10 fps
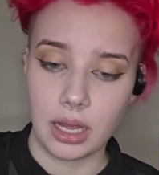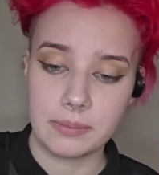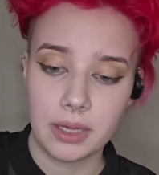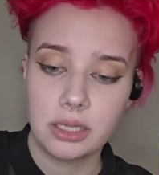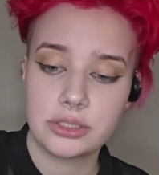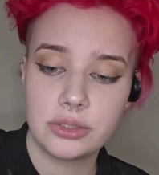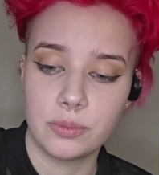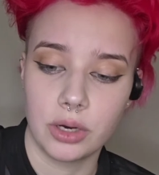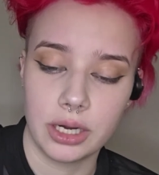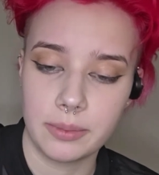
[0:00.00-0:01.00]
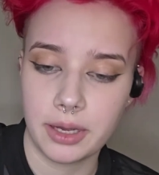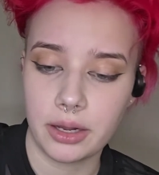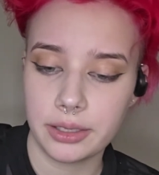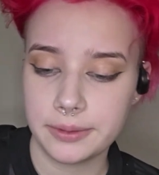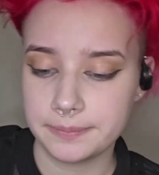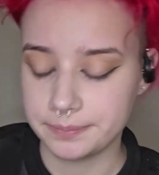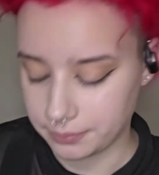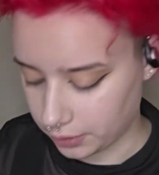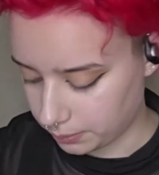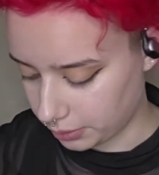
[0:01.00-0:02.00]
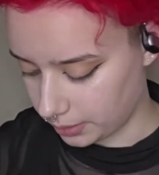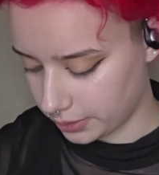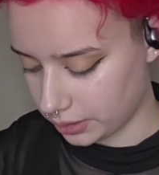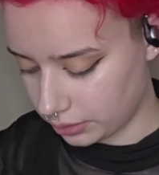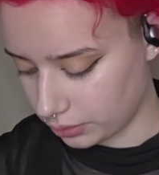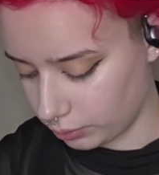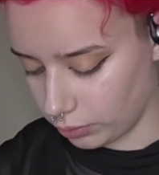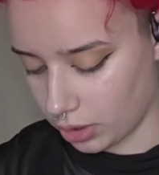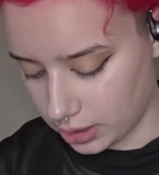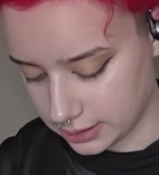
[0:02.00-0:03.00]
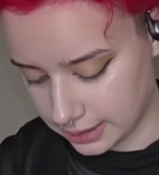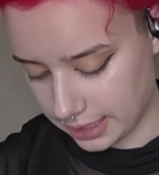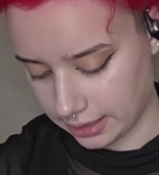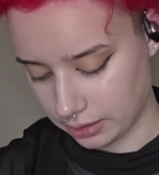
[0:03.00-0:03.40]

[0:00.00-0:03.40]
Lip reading: I'm not too worried about it. They're probably gonna look raw as